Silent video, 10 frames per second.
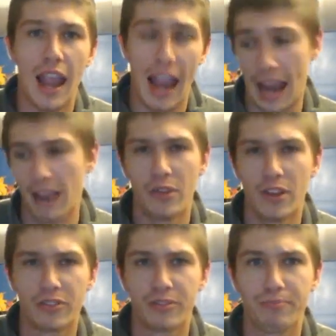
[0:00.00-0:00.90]
and
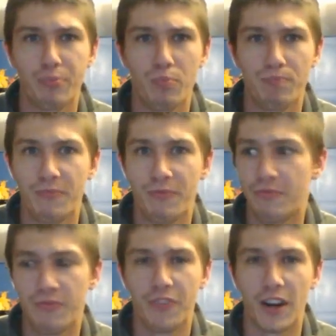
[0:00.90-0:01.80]
this
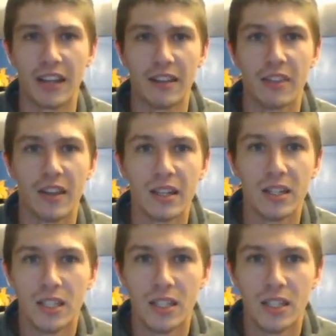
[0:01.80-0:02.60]
fucking thing,